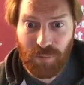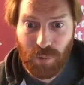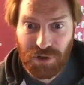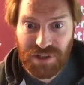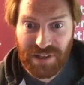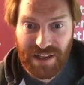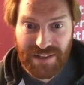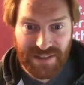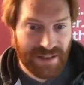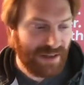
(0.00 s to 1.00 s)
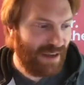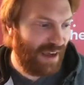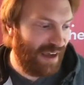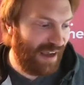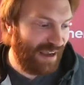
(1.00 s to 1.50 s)
watching this.
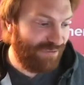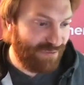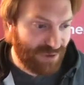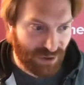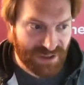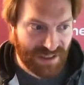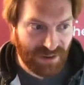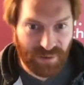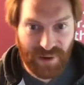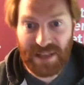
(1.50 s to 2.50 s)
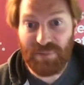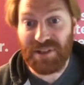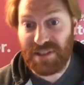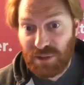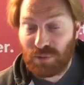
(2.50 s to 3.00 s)
If you've not seen it already, we're
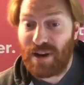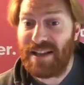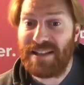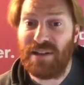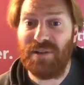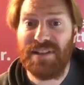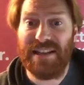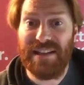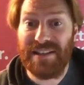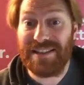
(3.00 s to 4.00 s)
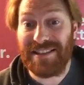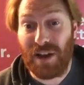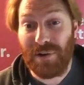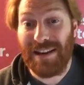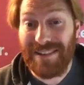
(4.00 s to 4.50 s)
still raising on Seeders. There's
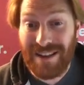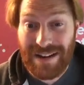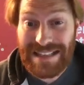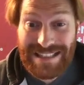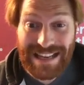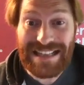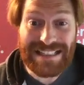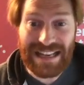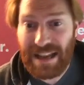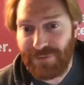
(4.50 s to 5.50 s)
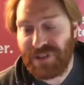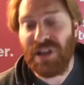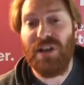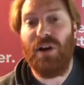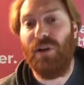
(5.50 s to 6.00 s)
only 9 days left
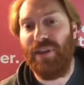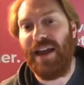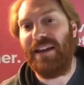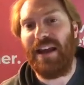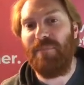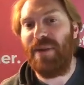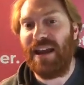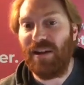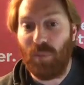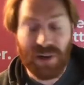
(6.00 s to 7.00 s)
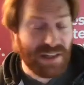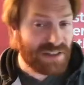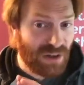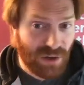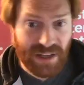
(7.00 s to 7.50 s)
on that campaign, and when it's
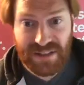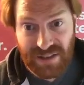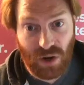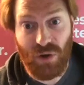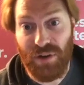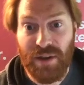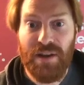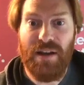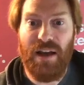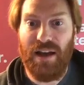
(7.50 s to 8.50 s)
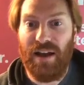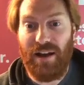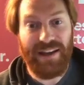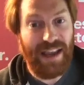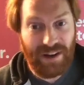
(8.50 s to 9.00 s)
gone, it's gone.
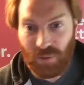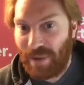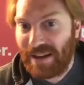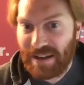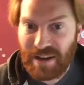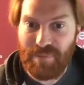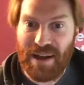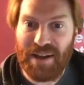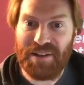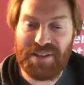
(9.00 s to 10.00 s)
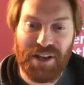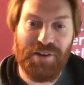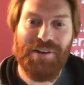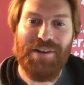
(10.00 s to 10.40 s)
I cannot make it come back. So